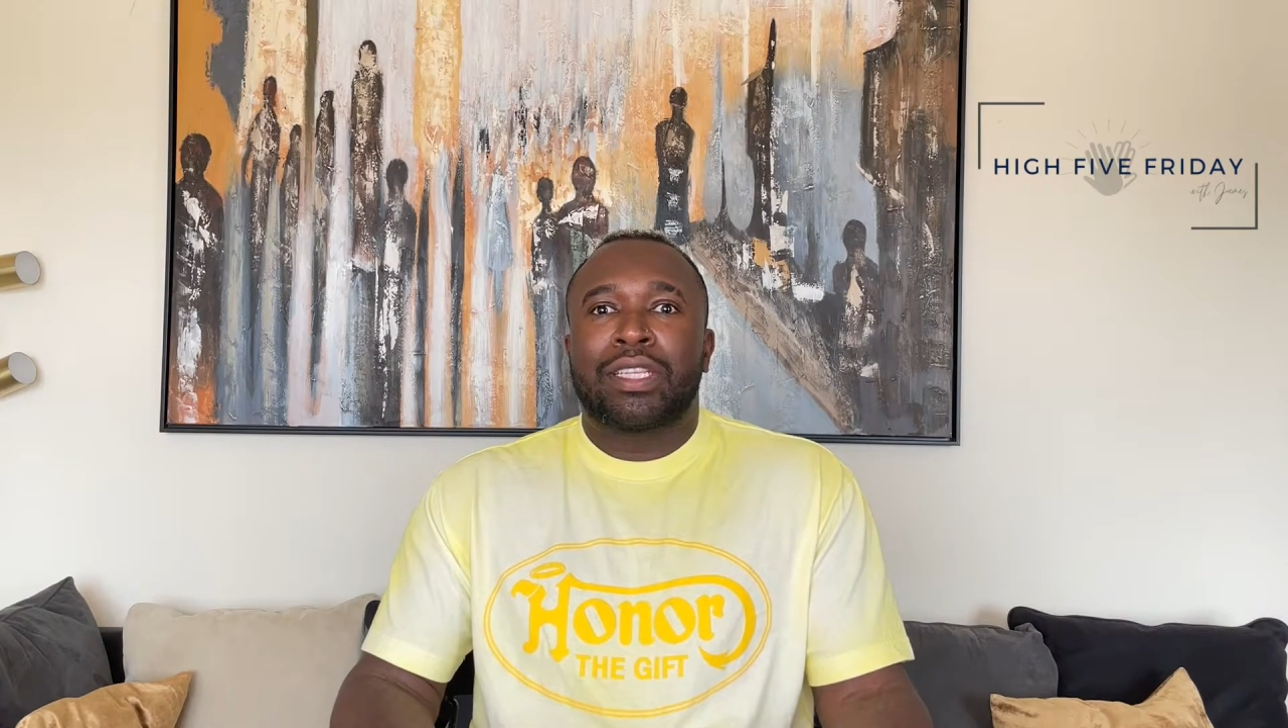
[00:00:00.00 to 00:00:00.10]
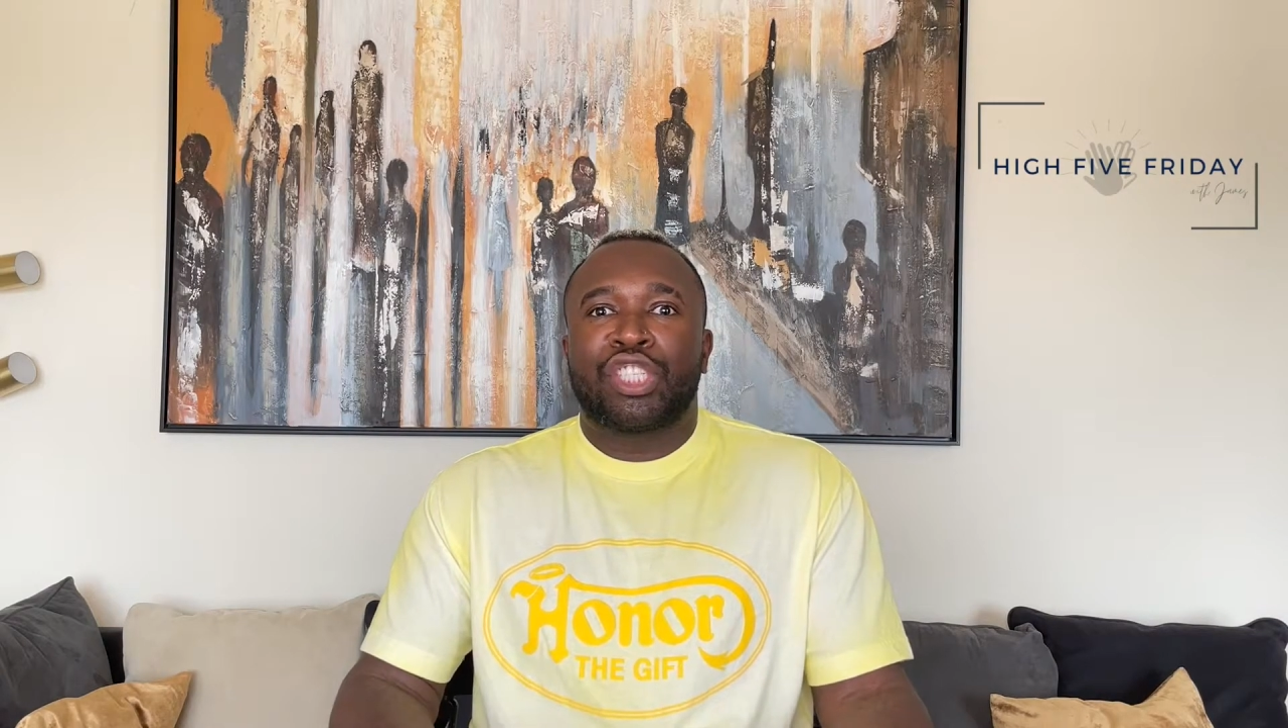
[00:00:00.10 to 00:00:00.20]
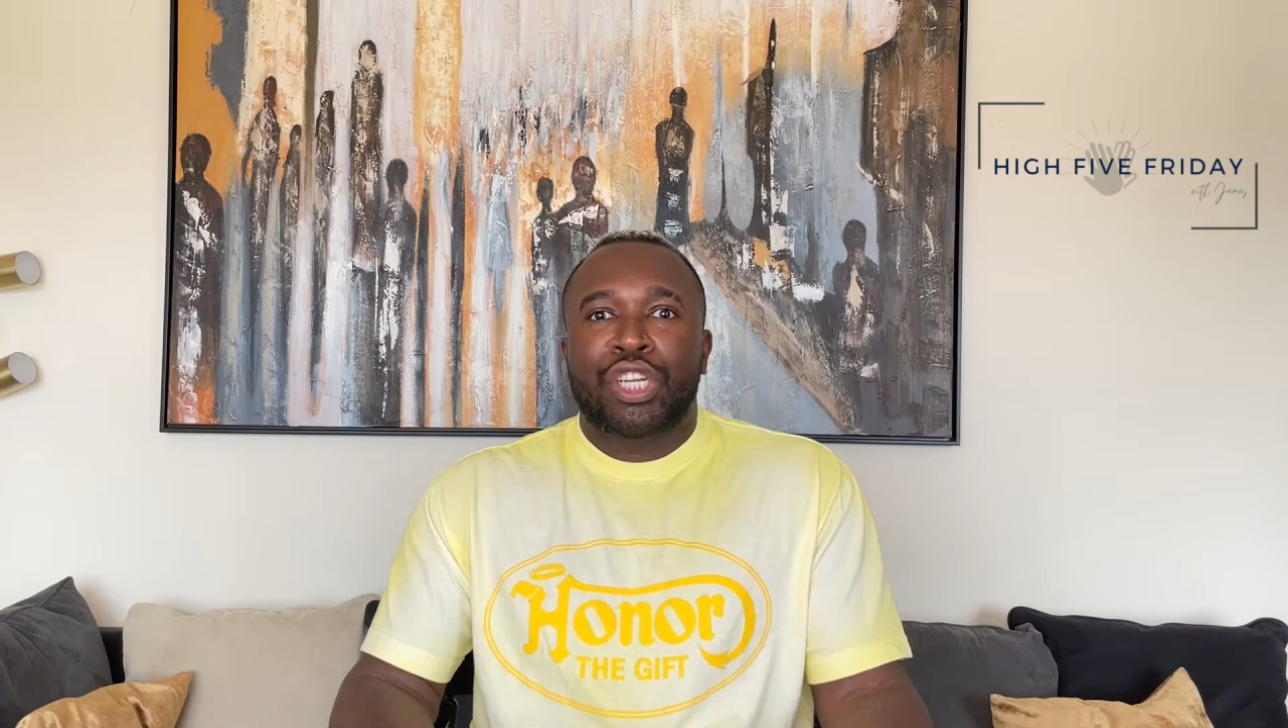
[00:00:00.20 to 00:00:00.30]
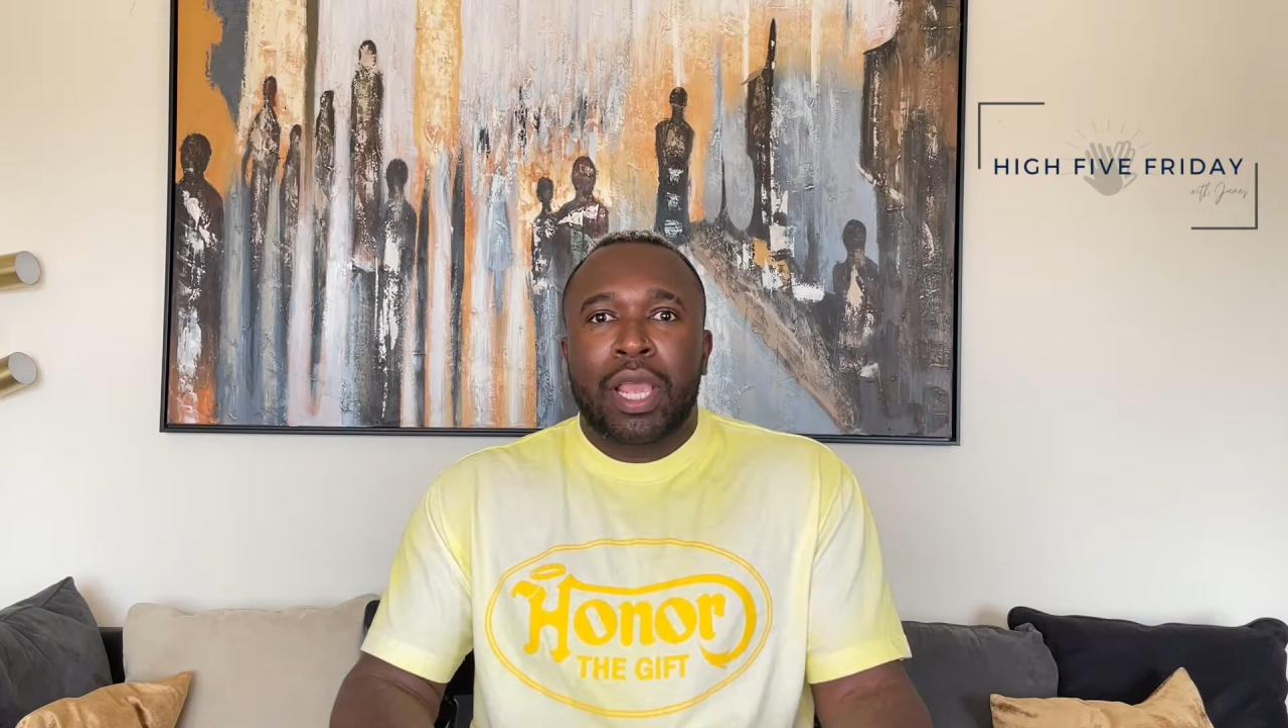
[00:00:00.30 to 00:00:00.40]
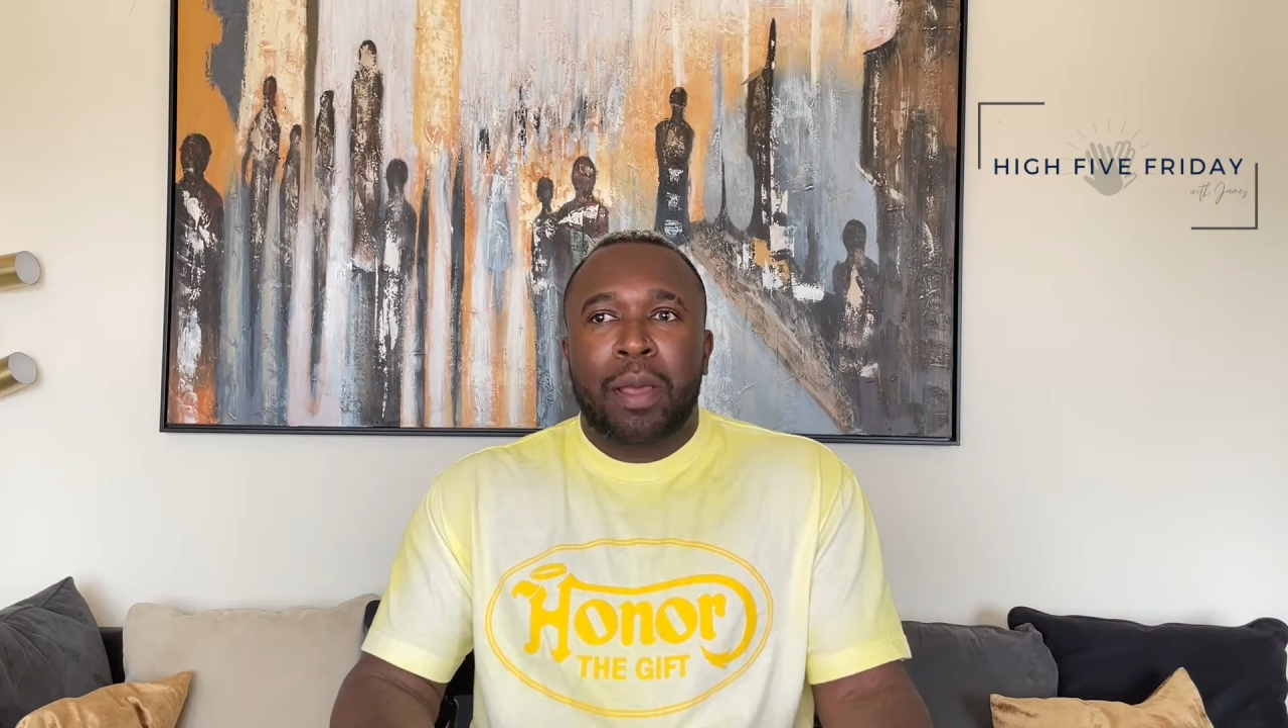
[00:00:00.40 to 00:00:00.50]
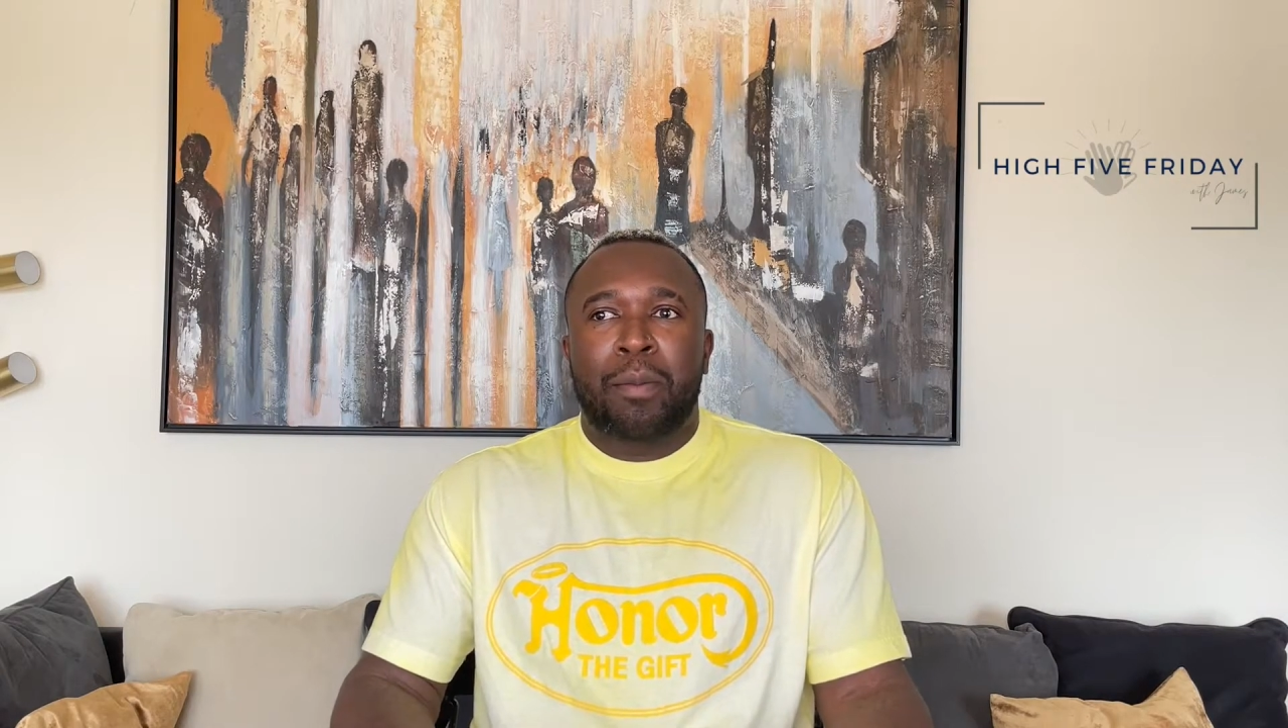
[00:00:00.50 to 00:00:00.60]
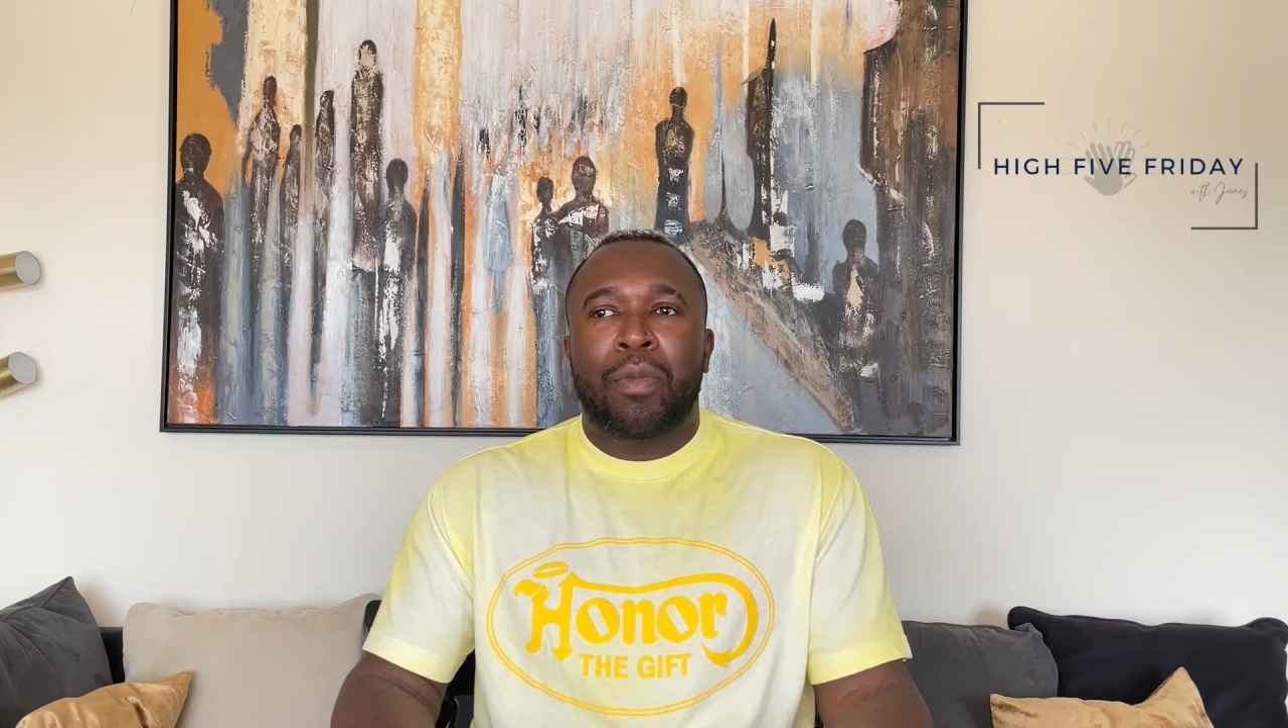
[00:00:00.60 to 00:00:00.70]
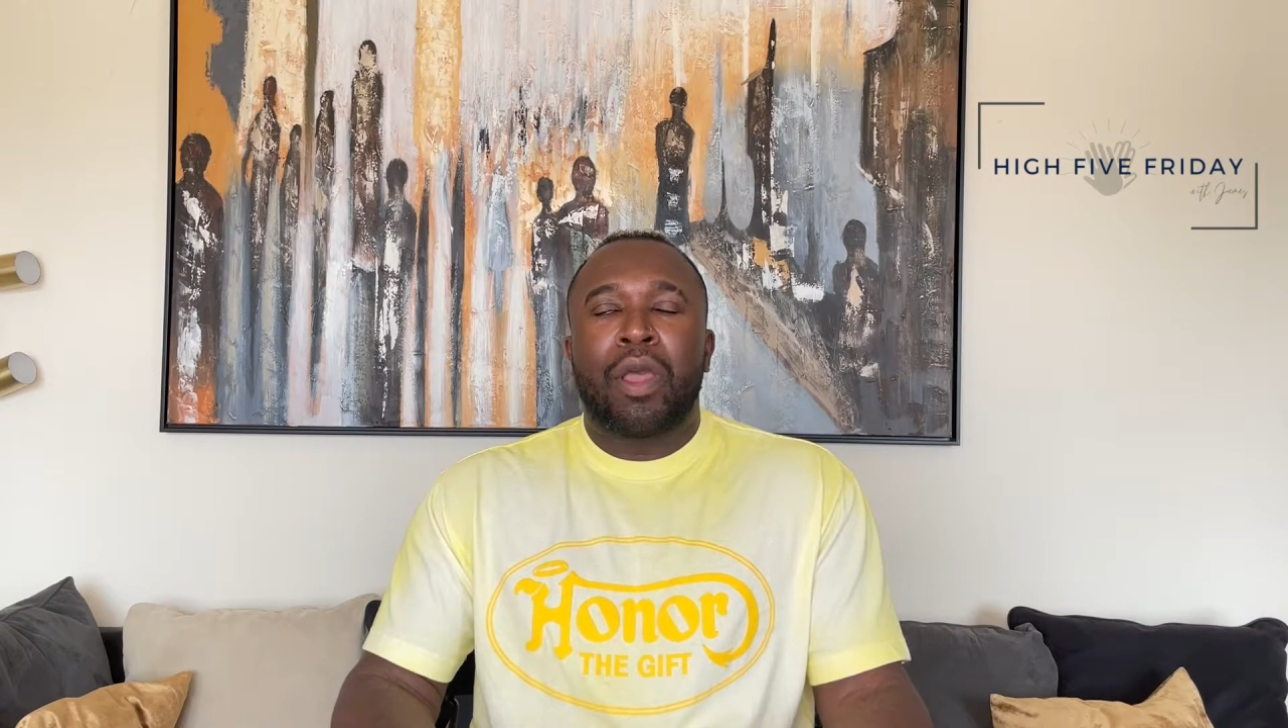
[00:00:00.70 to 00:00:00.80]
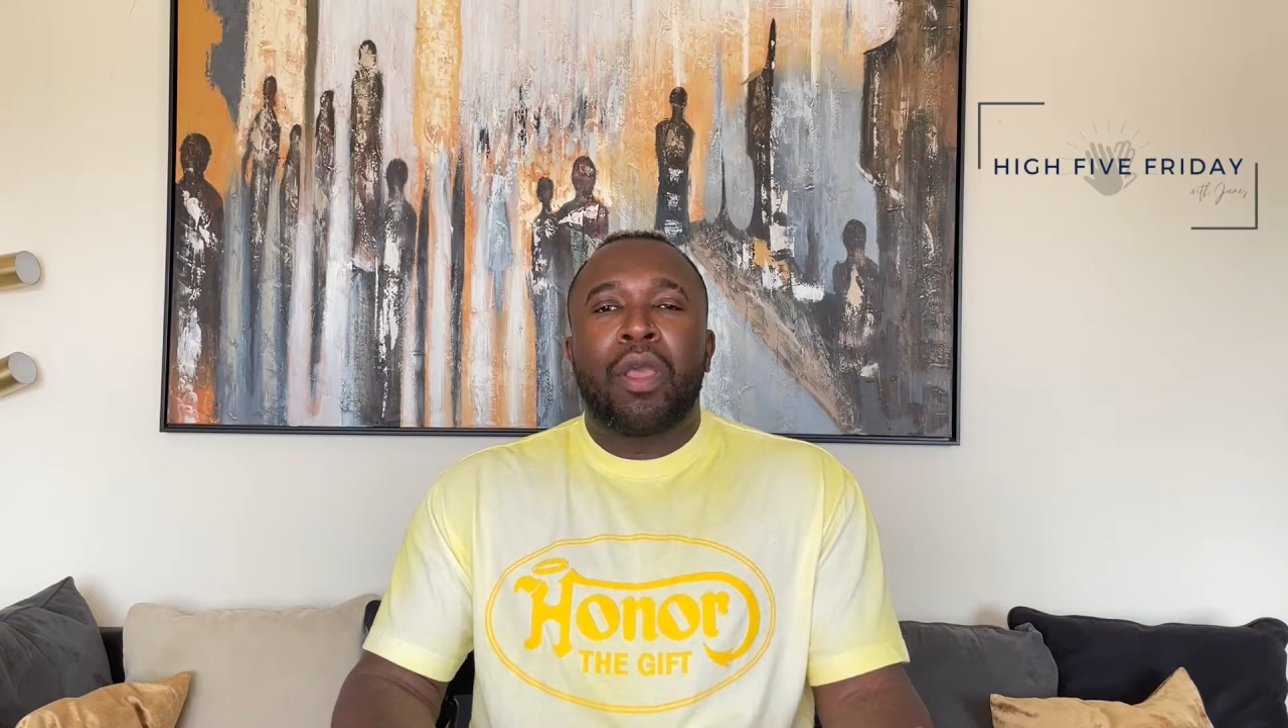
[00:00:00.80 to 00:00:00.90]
gym.